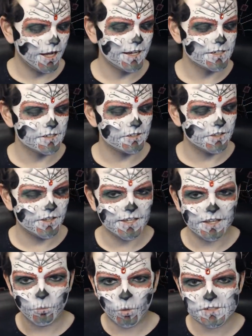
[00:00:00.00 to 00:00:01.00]
And
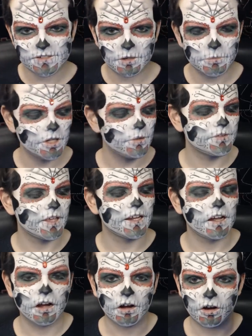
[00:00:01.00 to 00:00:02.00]
the ones I'm going to be
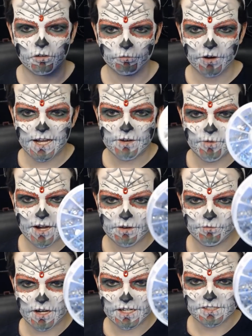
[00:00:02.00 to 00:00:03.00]
using are really,
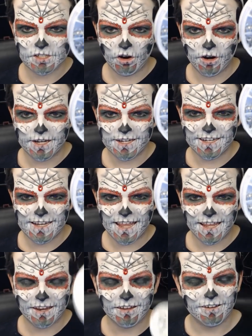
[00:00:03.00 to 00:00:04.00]
really, really tiny
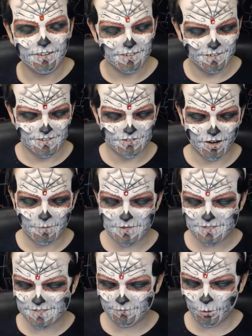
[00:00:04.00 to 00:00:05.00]
nail art
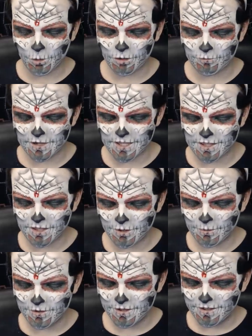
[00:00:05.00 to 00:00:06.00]
diamonds because I thought they looked really
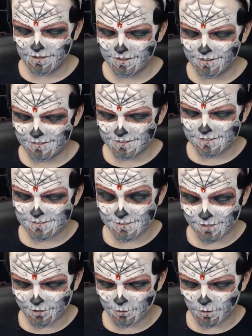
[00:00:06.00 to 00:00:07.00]
cute.
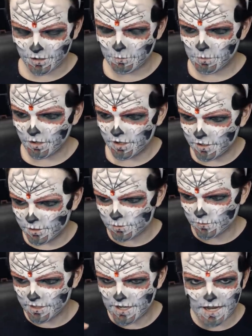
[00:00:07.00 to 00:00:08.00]
So I'm going to apply
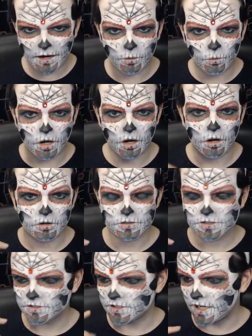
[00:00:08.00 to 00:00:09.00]
those with a nail
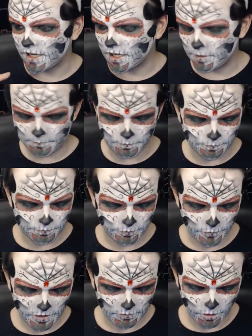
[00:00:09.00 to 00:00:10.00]
art, um,
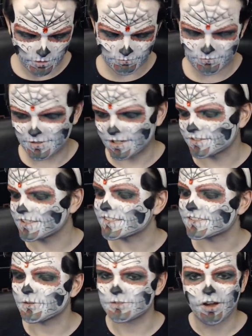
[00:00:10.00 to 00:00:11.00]
well, I
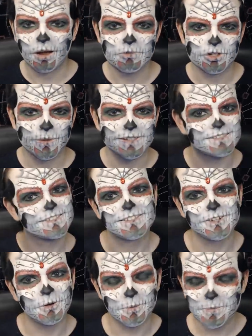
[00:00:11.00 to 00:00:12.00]
guess it's called diamond tweezers,
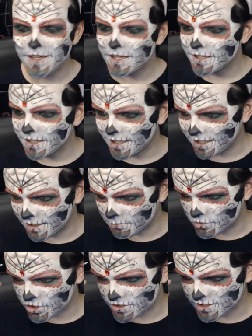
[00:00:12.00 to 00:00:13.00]
you can call them.
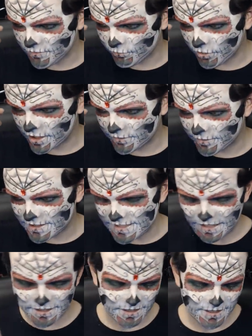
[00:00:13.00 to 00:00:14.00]
Um, just because they're really, really
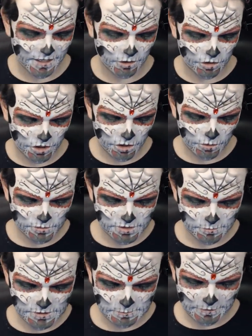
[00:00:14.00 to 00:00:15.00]
delicately. And I'm going to use
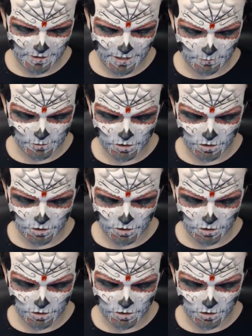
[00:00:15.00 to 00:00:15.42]
some spirit gum.